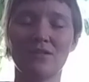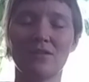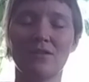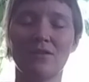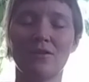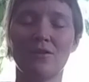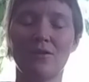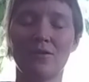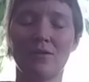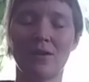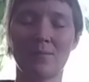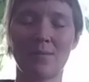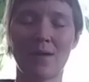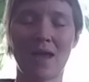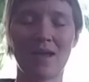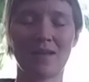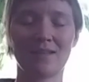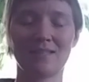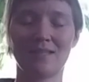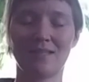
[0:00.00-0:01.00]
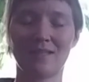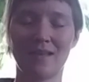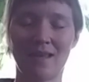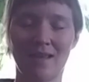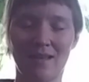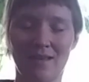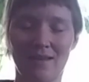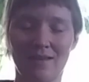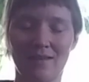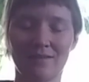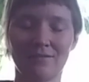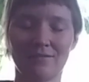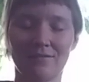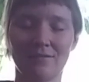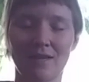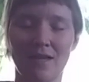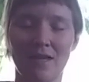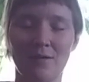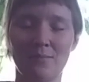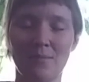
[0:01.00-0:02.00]
to the yoga mat today
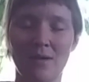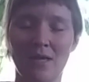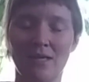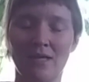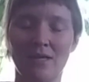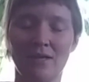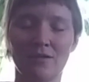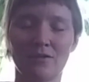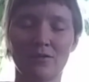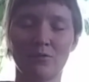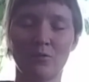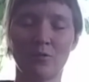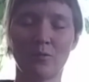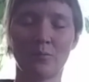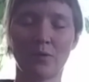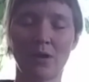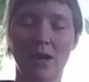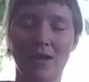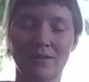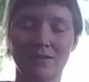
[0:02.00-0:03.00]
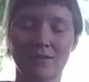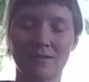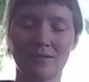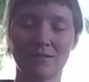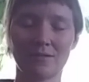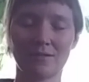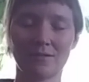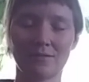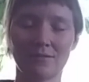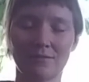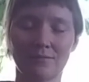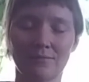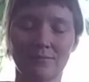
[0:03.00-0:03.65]
and making it to a practice.